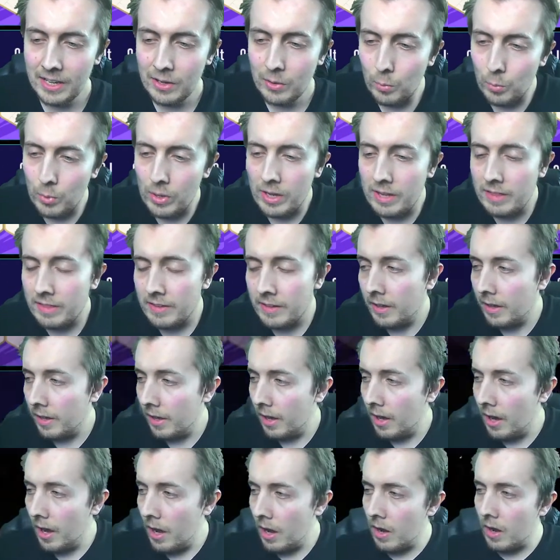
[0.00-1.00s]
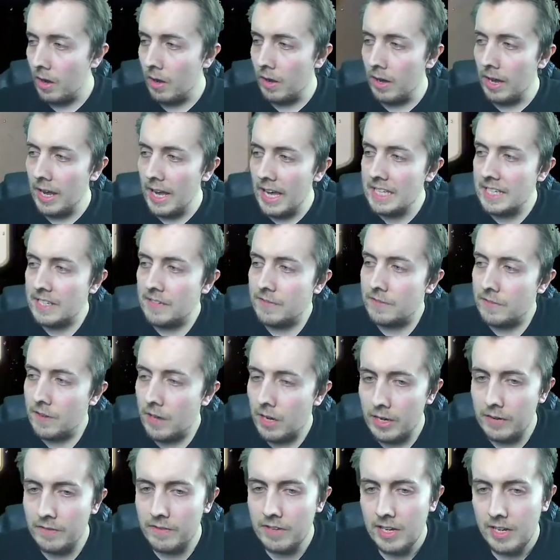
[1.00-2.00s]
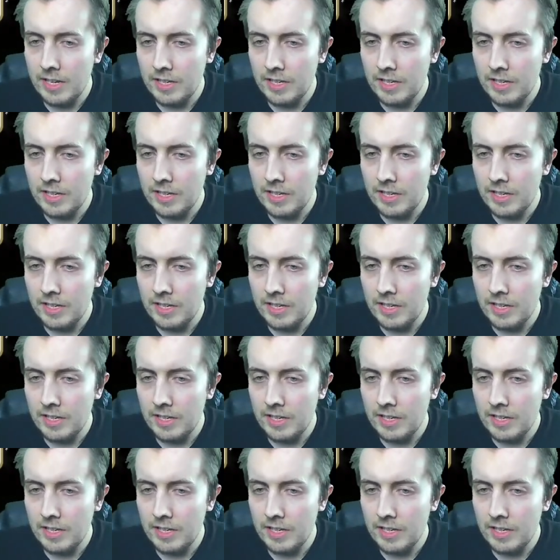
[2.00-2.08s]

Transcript: with our 85